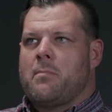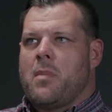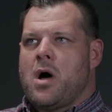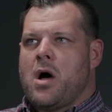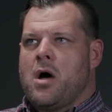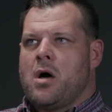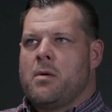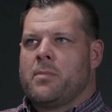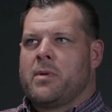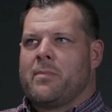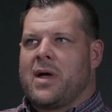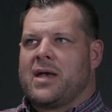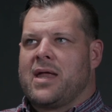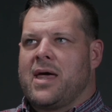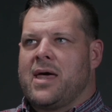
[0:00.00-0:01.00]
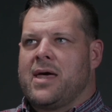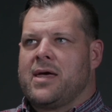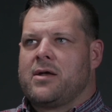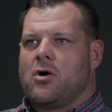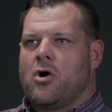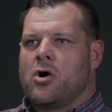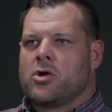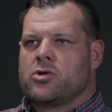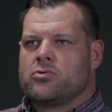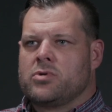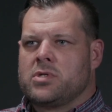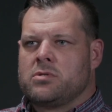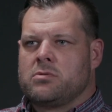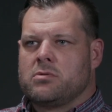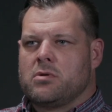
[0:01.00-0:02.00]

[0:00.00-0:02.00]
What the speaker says: mom and my dad arguing,